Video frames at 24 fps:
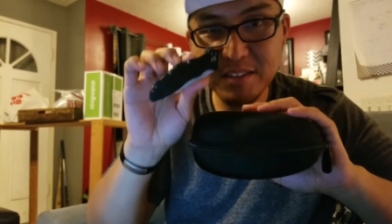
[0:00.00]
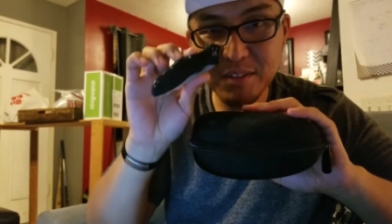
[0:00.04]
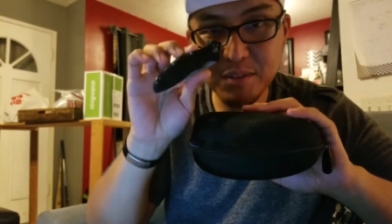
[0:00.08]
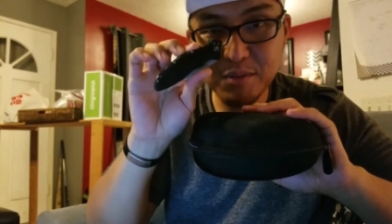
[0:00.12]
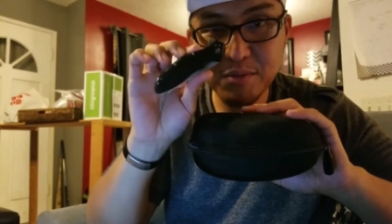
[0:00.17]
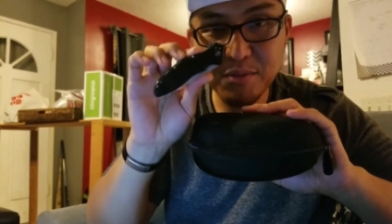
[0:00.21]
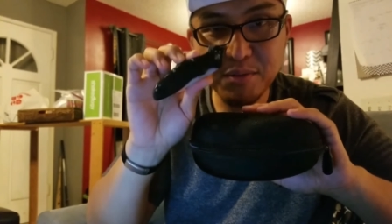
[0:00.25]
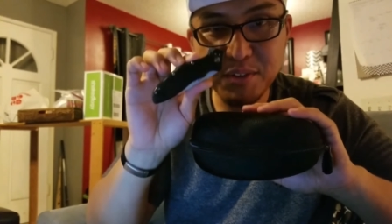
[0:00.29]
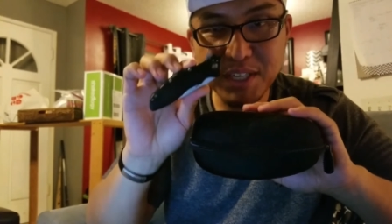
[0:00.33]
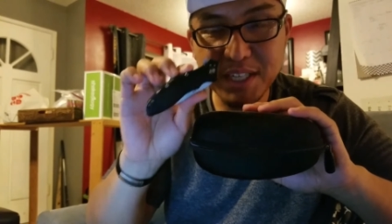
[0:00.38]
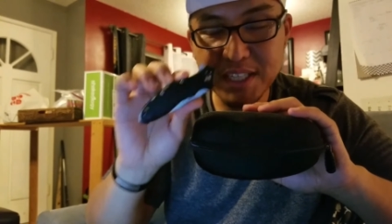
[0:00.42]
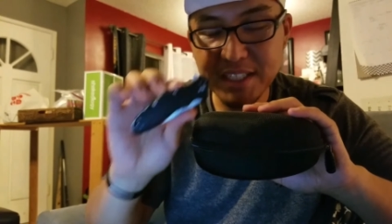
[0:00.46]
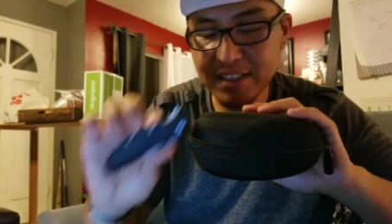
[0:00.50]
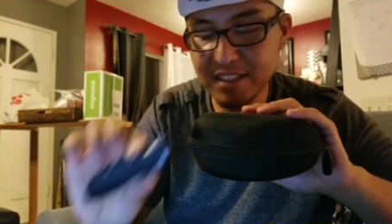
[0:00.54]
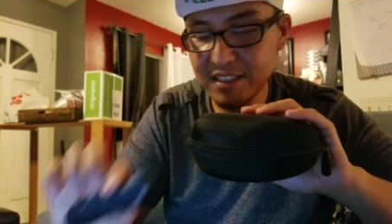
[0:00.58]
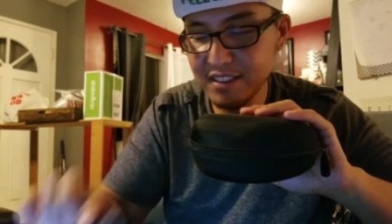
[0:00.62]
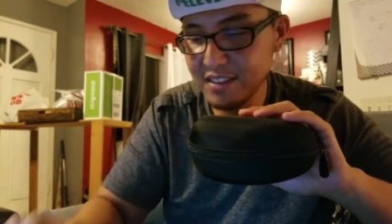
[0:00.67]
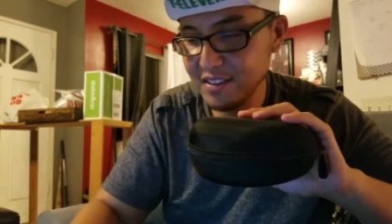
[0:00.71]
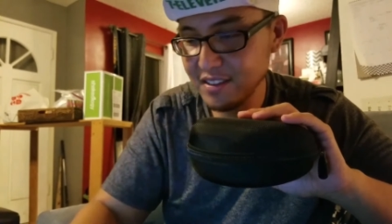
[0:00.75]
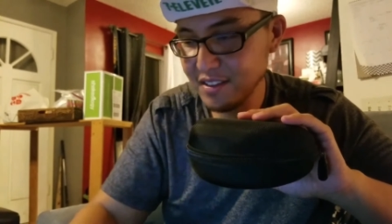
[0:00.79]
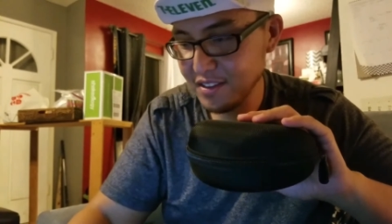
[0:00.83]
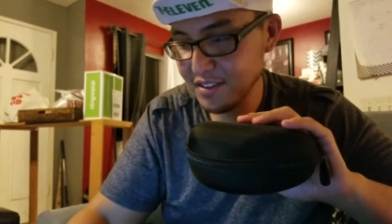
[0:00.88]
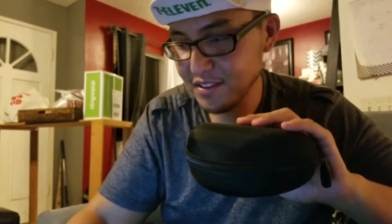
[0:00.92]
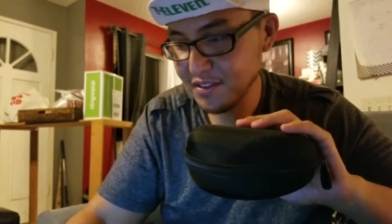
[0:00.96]
you find
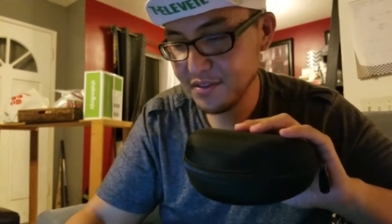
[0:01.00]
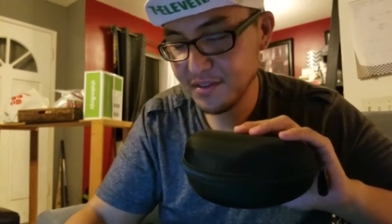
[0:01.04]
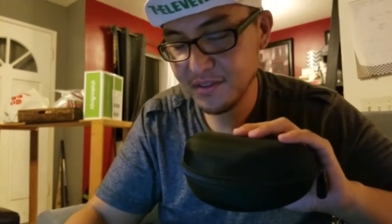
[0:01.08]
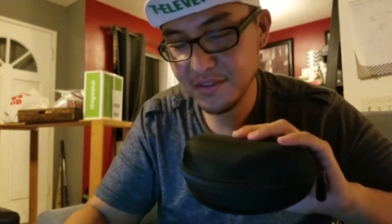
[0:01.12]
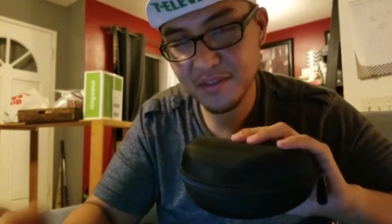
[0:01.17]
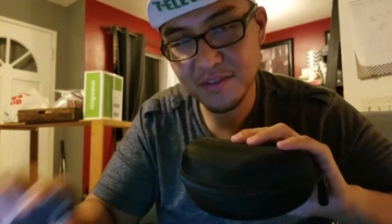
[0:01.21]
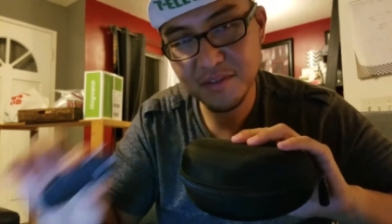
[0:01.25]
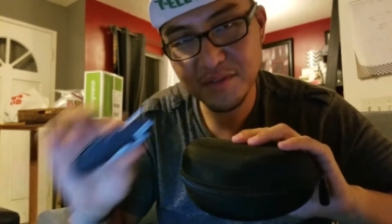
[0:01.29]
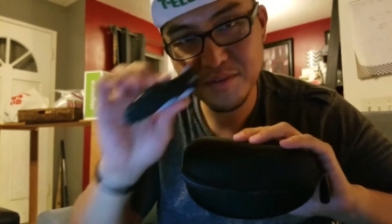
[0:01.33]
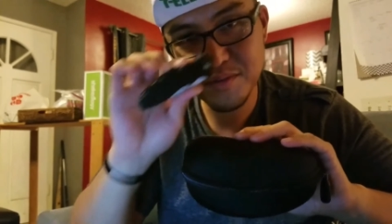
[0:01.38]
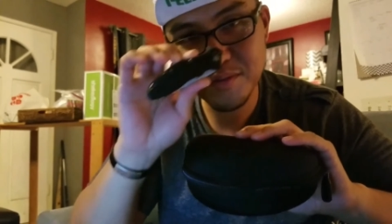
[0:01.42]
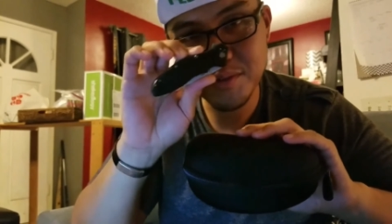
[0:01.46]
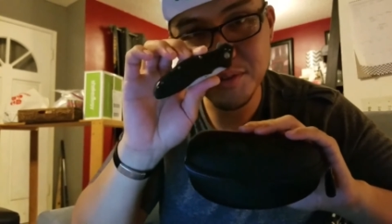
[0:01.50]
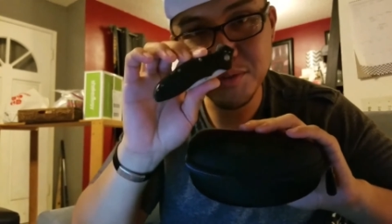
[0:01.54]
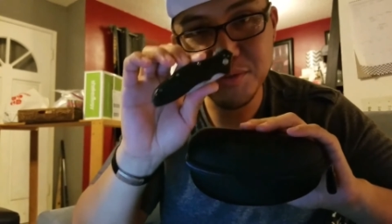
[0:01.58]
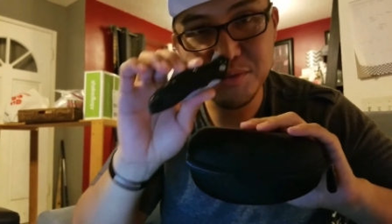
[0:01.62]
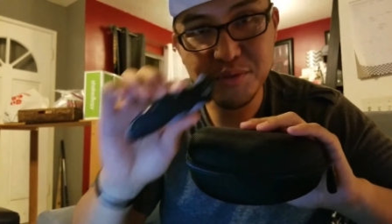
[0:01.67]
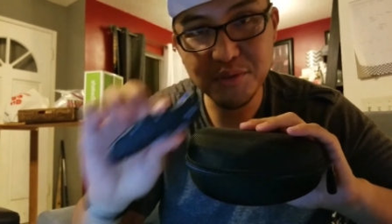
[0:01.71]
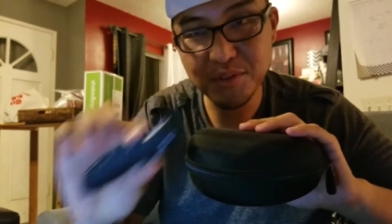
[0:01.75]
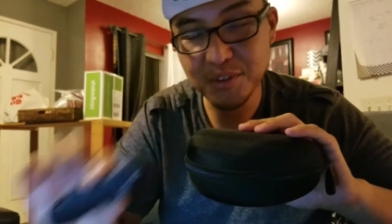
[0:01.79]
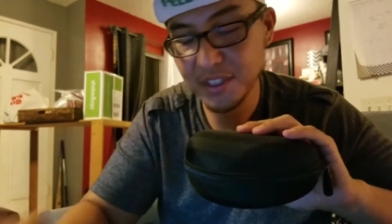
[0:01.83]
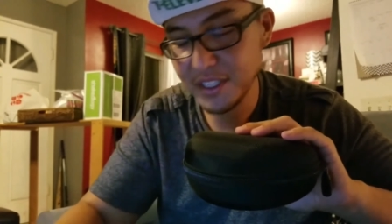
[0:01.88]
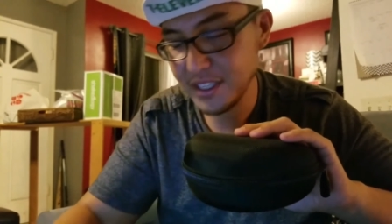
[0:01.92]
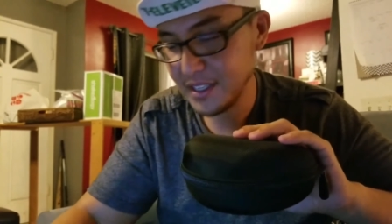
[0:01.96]
stuff for
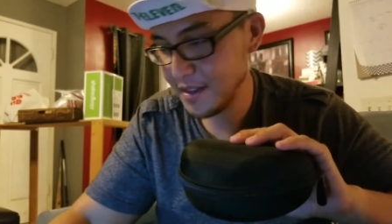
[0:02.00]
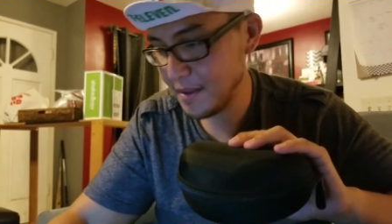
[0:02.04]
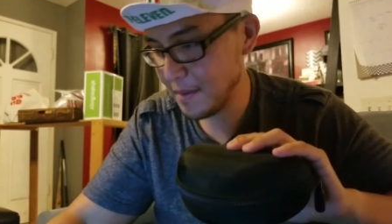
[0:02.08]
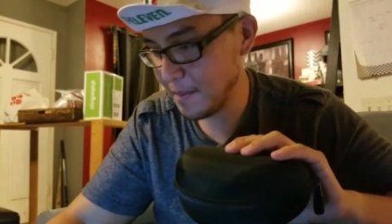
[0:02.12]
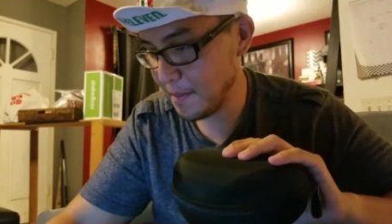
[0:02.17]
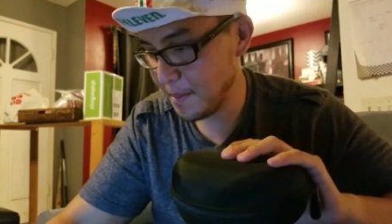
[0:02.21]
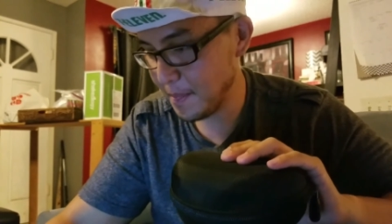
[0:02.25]
free.